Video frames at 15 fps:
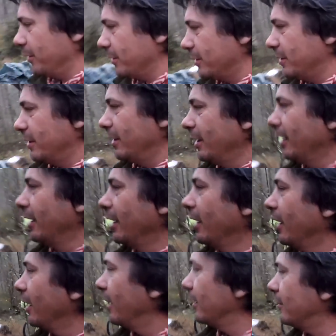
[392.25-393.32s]
and
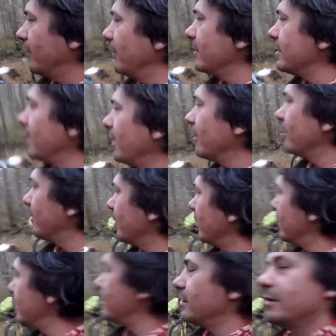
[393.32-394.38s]
it turns out that
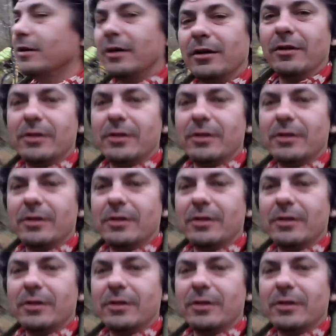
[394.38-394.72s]
this